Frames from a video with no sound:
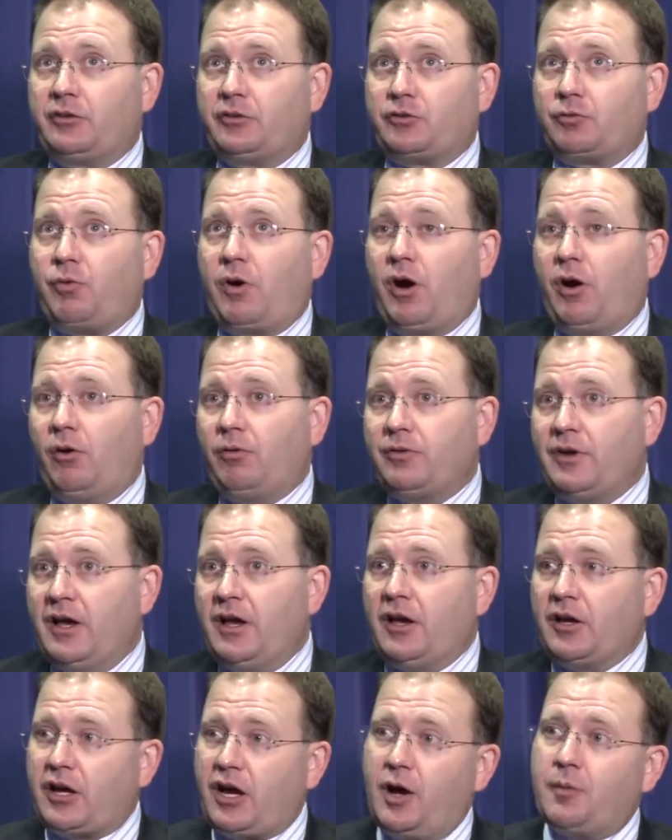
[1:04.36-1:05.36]
to 12
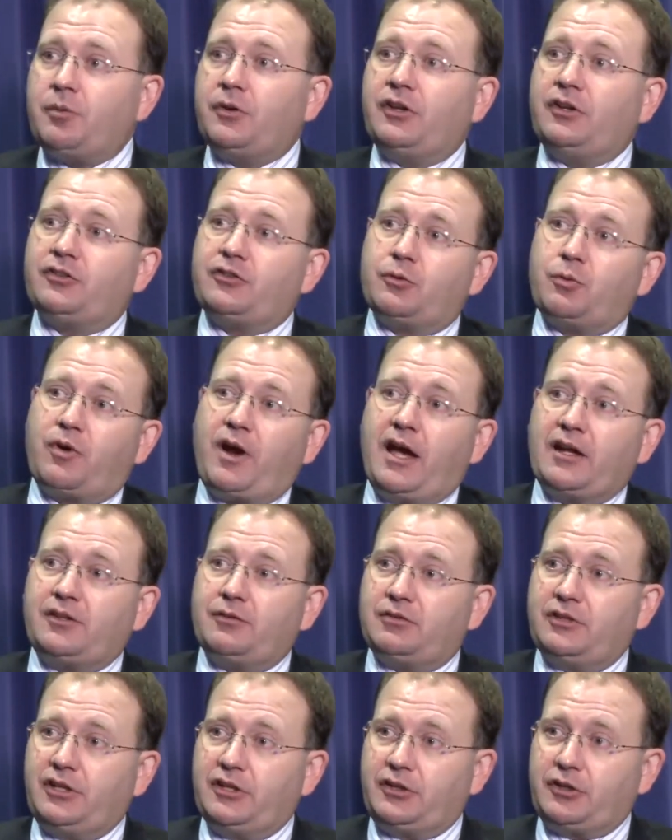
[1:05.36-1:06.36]
companies that we're
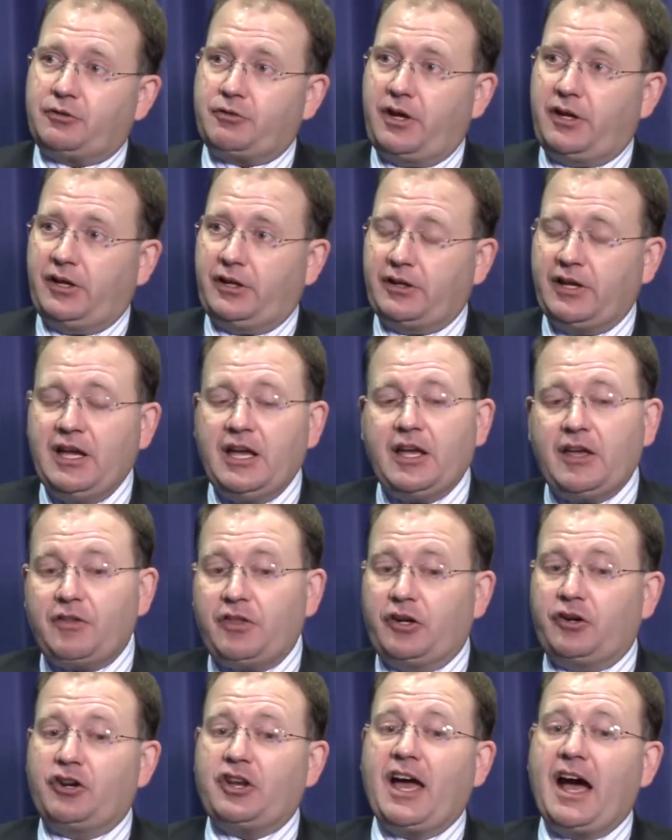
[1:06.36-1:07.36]
actively integrating
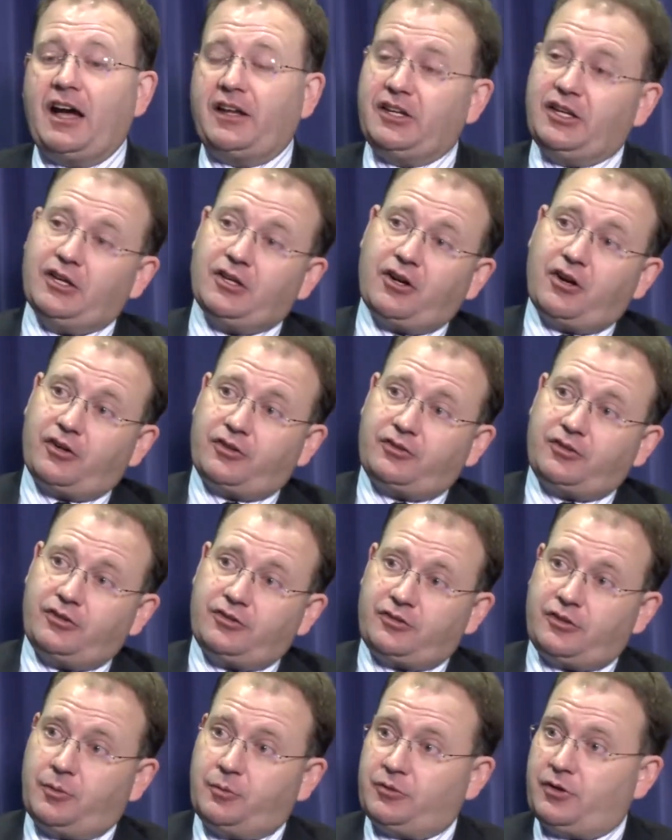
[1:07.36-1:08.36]
that are not in our
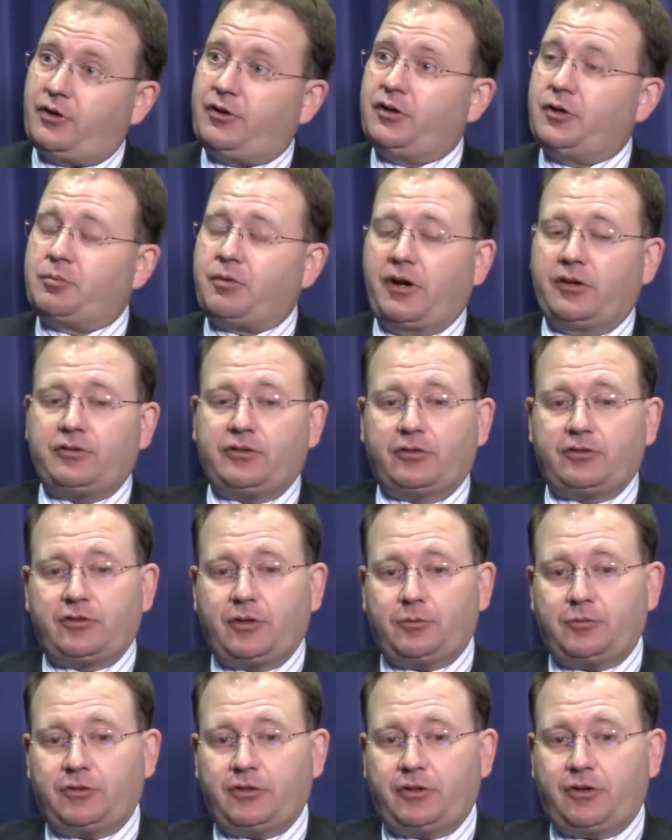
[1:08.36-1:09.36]
systems, our enterprise
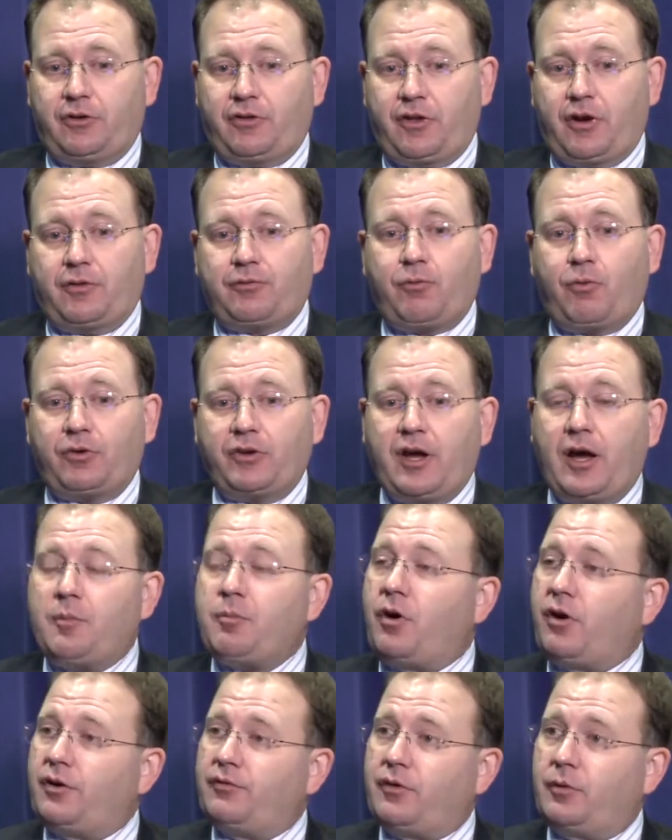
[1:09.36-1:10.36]
systems, and are therefore
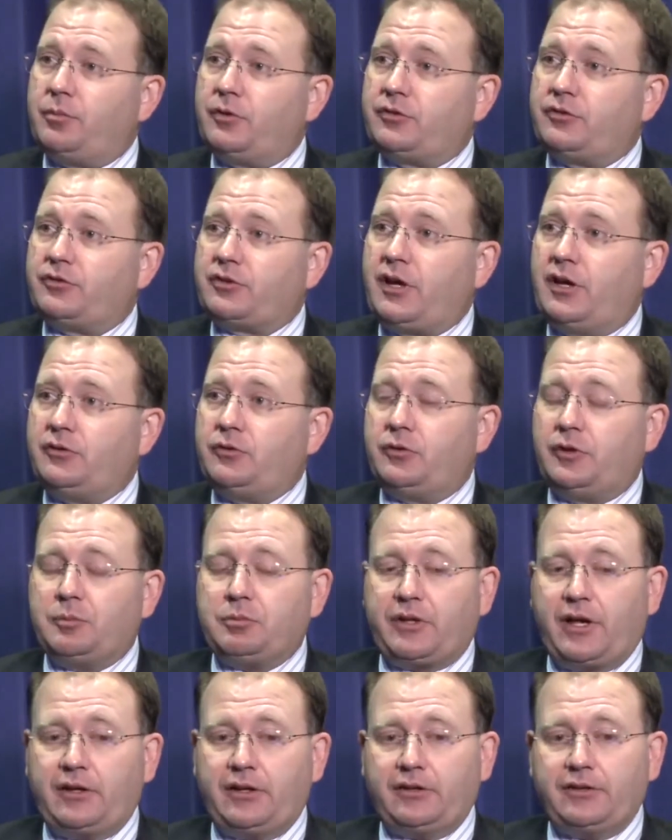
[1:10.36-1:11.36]
not part of our business continuity
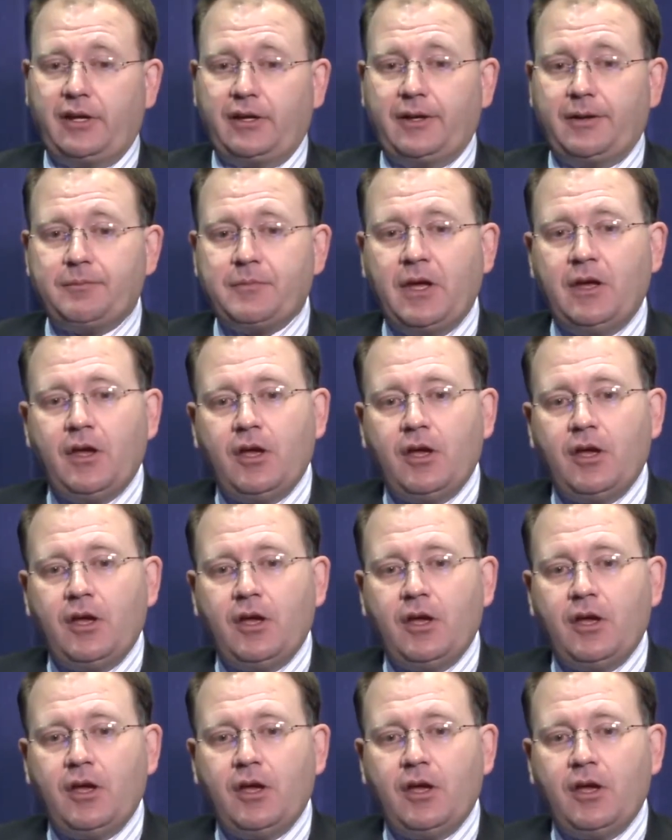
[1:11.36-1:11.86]
planning data.